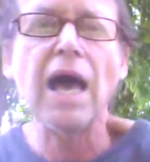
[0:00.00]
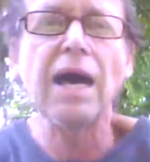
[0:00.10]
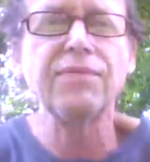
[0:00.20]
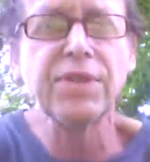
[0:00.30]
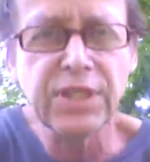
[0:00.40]

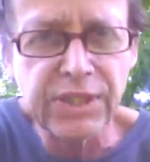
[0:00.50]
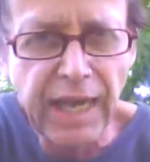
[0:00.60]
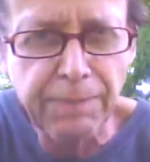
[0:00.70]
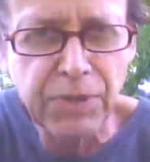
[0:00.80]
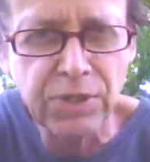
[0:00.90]
After this
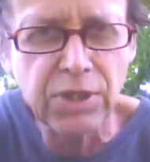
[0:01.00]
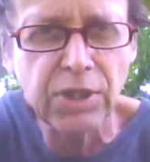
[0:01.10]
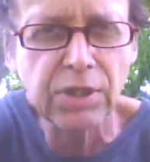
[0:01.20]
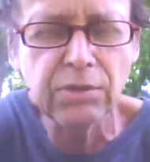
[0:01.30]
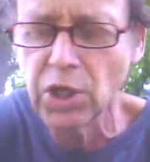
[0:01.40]
happens to
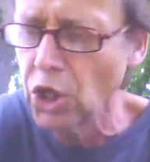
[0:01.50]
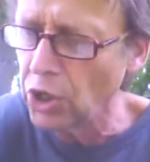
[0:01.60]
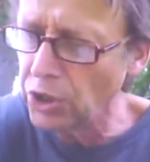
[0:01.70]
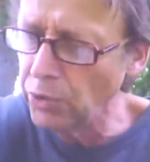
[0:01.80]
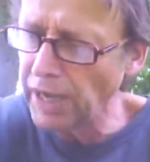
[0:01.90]
you,
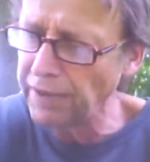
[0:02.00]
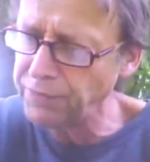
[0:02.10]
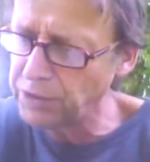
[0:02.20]
you have to